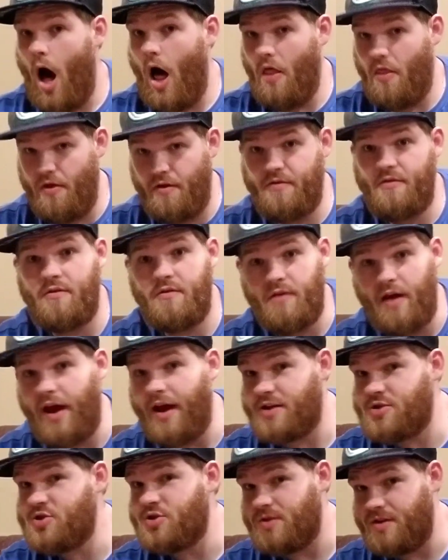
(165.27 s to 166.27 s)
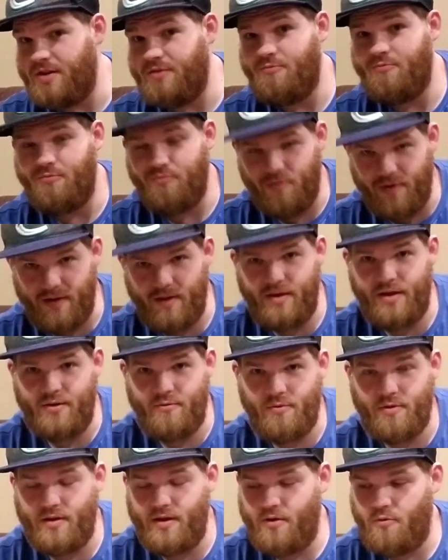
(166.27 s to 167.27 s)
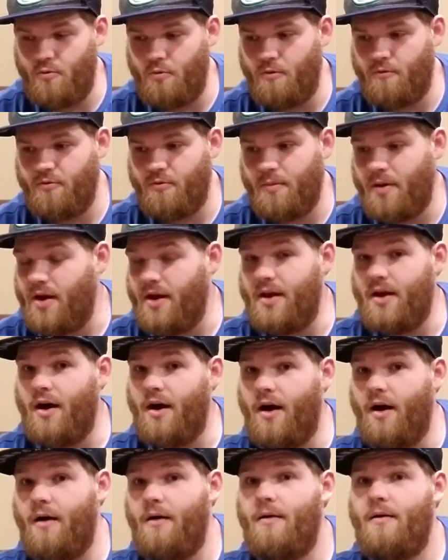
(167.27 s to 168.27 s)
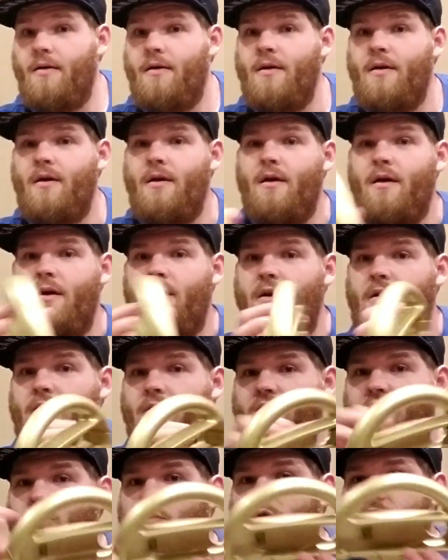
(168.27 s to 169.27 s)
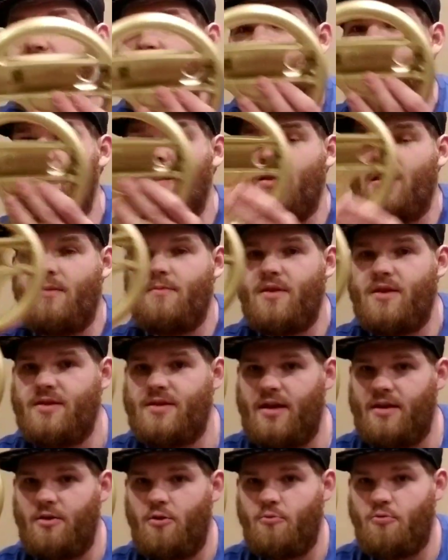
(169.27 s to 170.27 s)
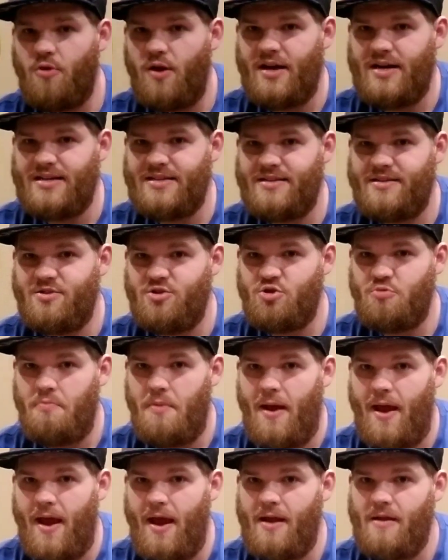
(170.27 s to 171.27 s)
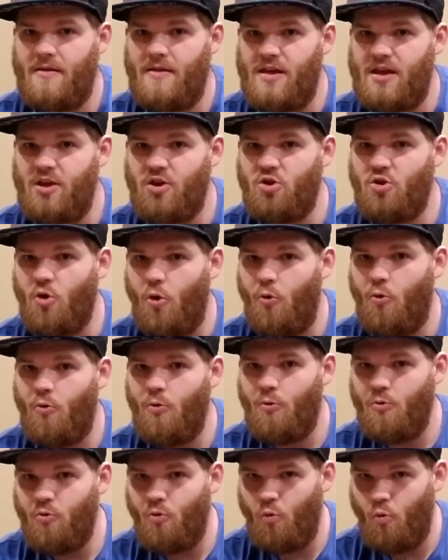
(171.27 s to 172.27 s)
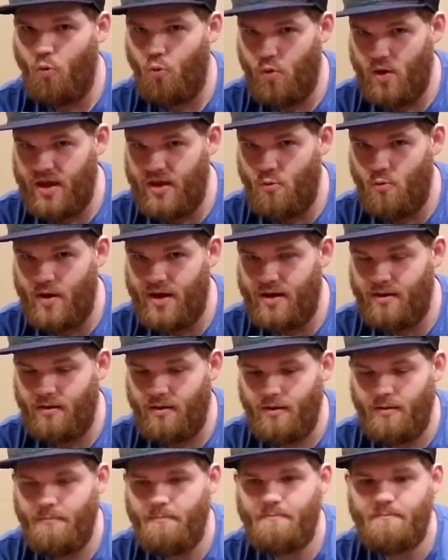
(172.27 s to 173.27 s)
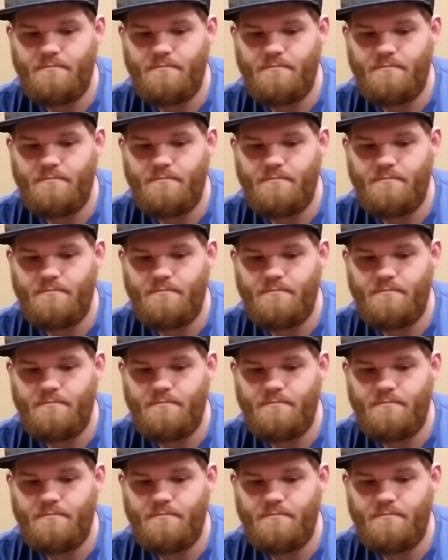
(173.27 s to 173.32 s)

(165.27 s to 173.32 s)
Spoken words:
This is actually really cool for me. This was a Club Nintendo prize in Japan, the gold Wii Wheel,